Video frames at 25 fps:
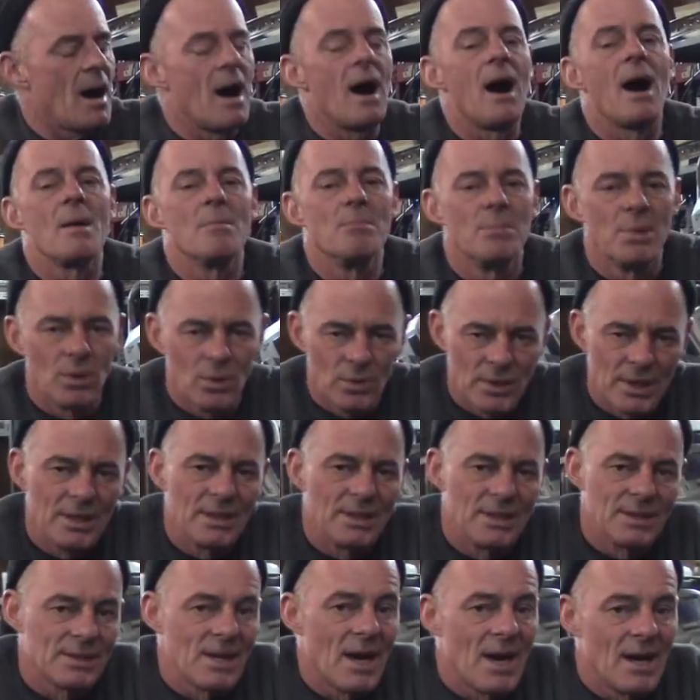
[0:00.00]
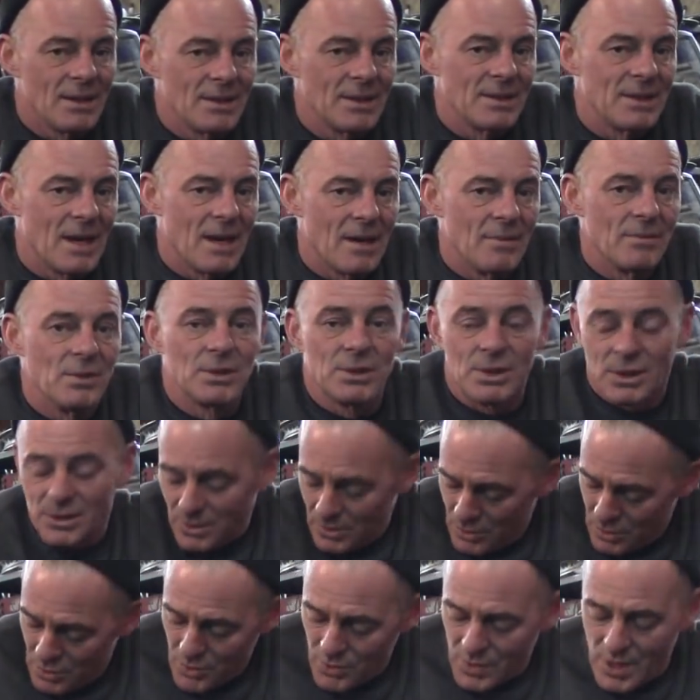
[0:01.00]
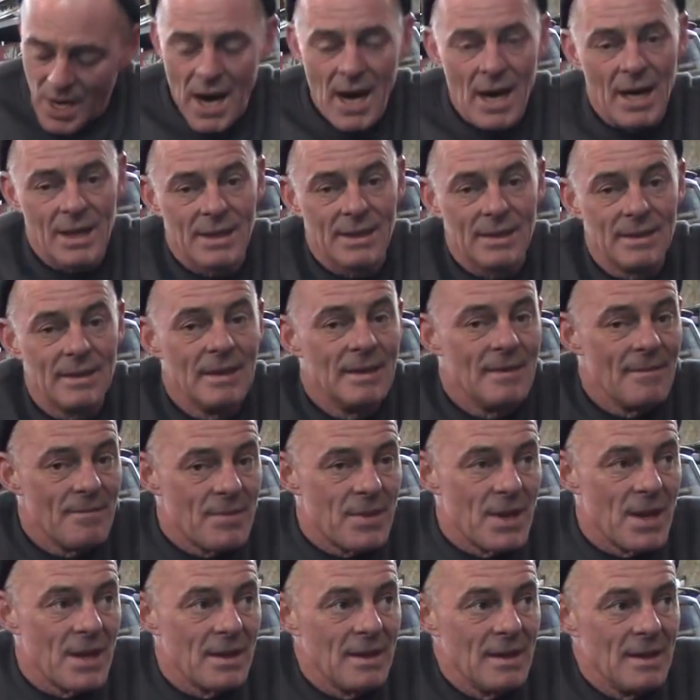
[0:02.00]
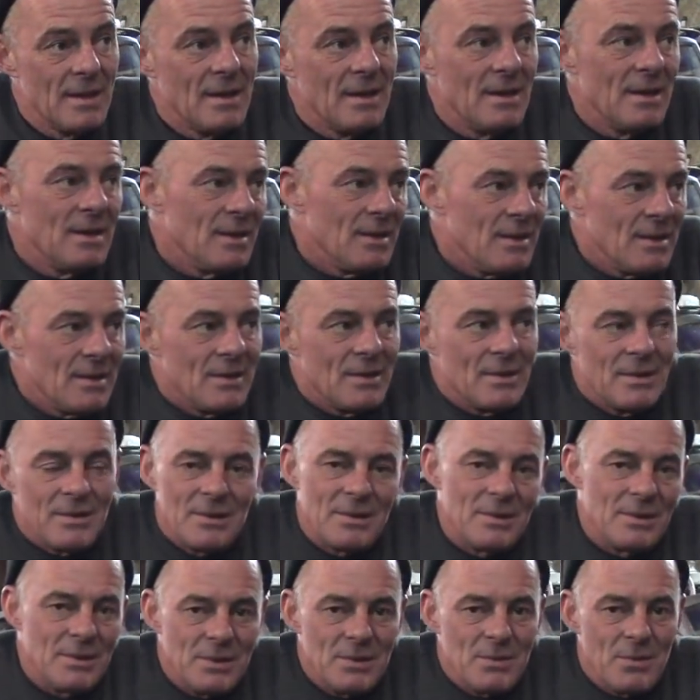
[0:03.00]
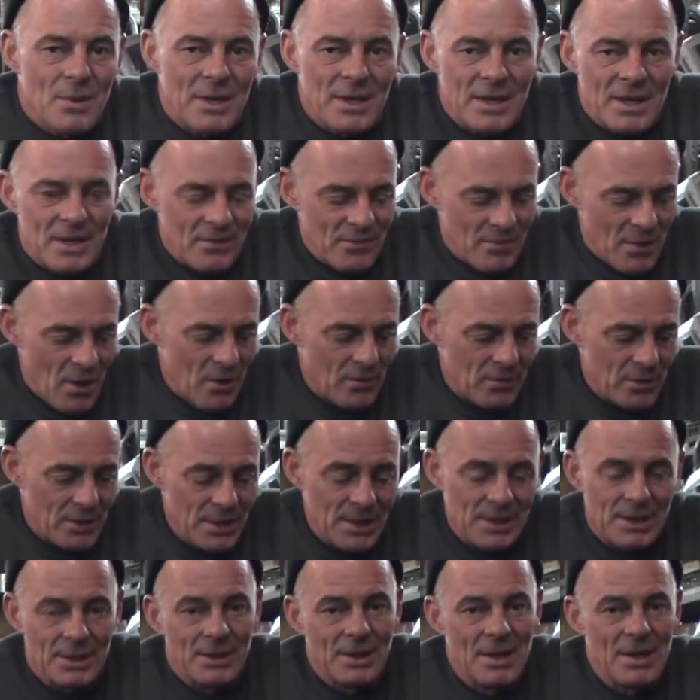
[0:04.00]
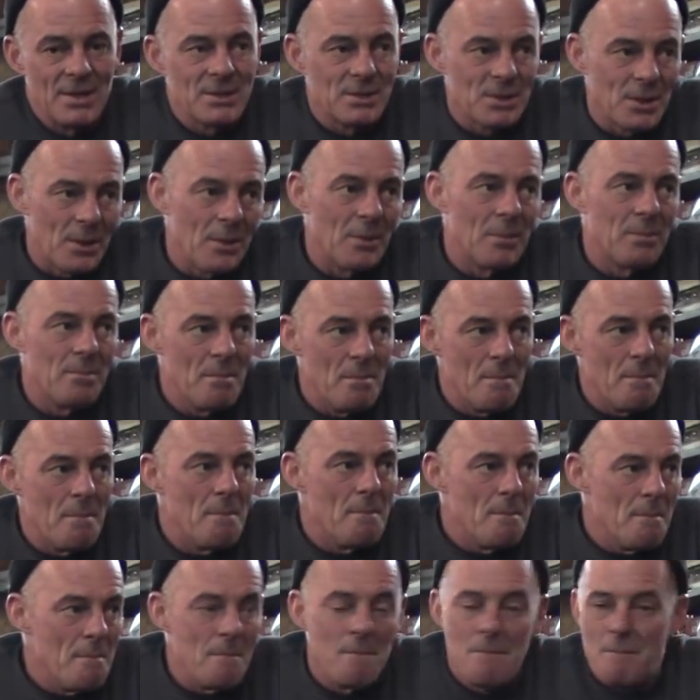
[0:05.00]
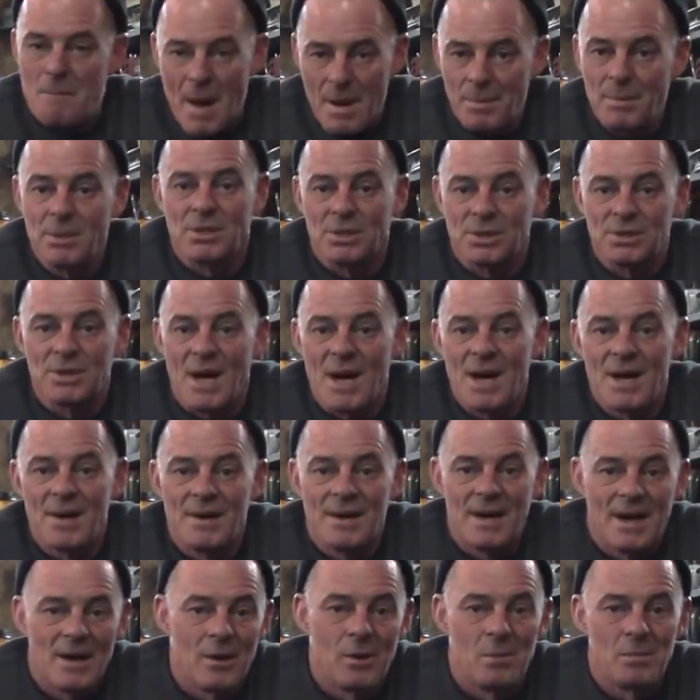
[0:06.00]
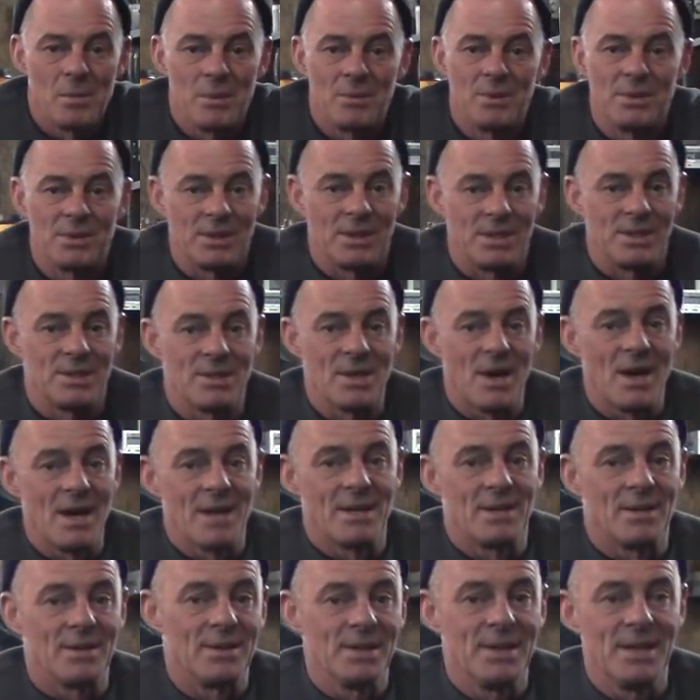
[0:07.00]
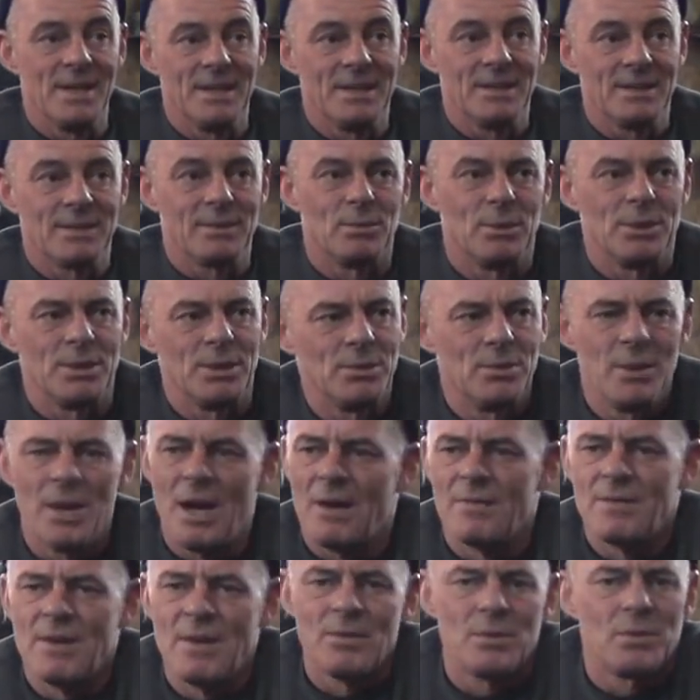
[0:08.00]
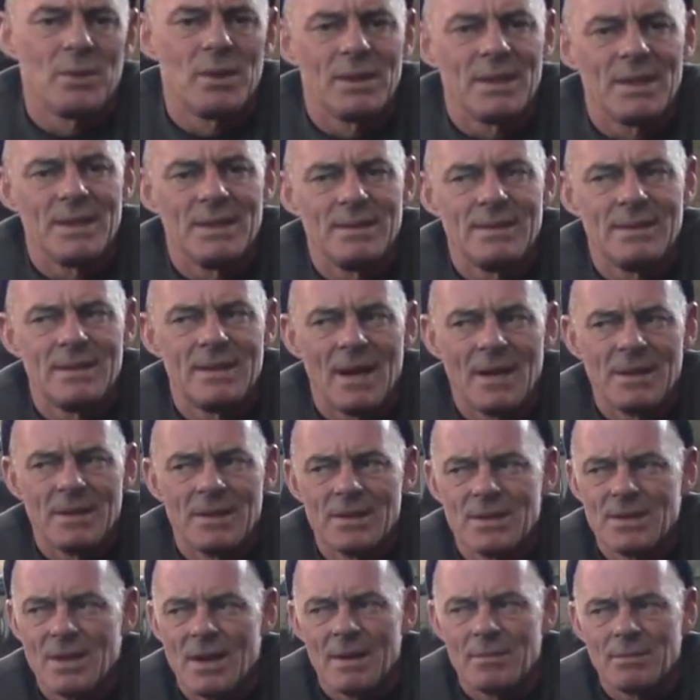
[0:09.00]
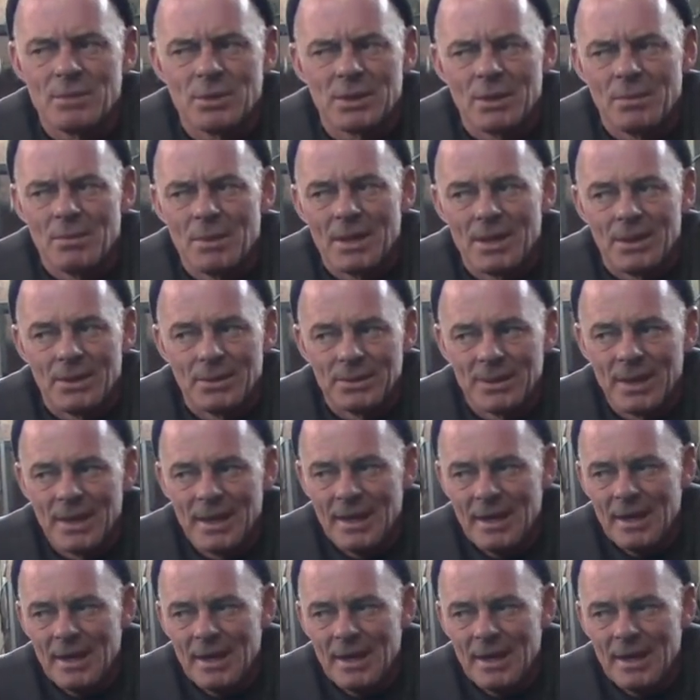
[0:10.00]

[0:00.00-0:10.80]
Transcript: I'm building this Harley Davidson Ducati thing. You want to get involved with this? So MEHMET's starting to help me with the design on this, which is weird. I've never really done design with someone else.